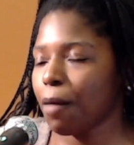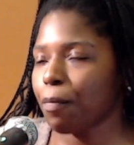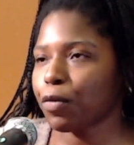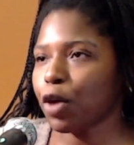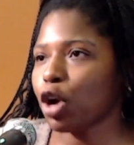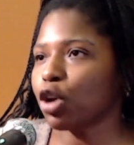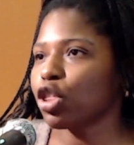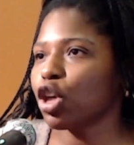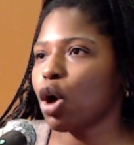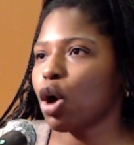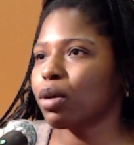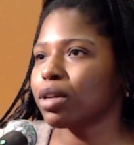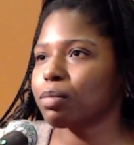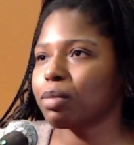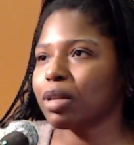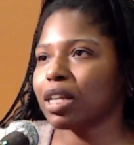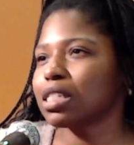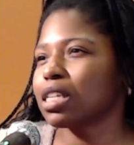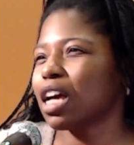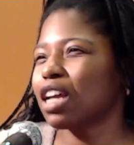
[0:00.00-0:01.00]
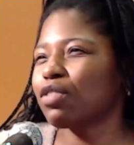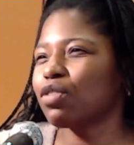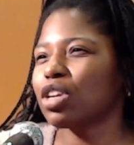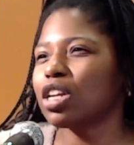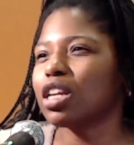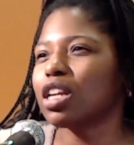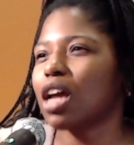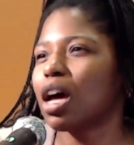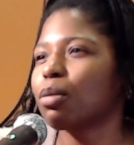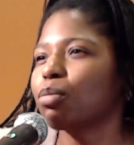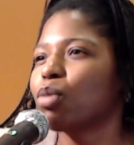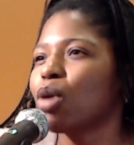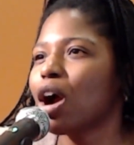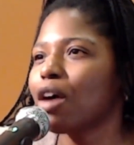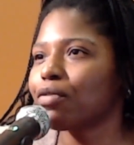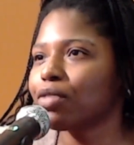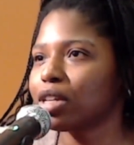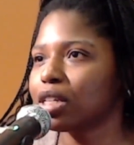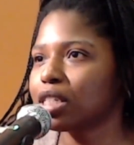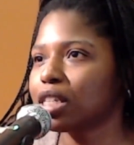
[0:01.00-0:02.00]
Are they always placed kind of in a
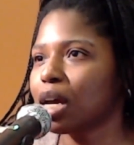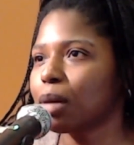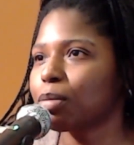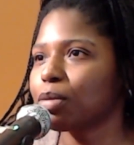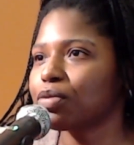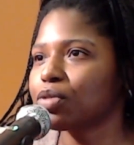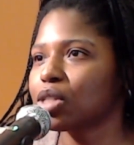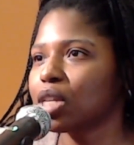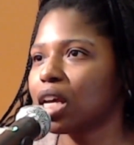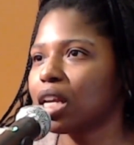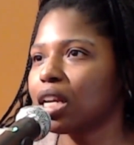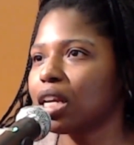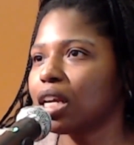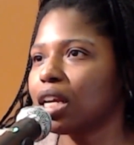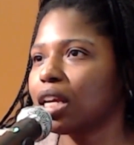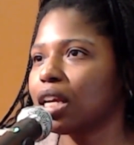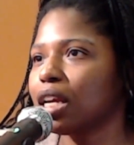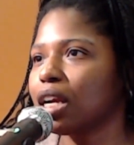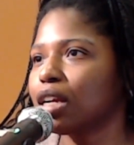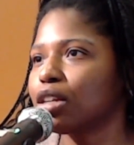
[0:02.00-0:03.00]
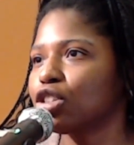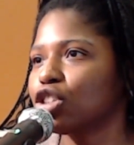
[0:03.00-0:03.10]
nonprofit type of setting?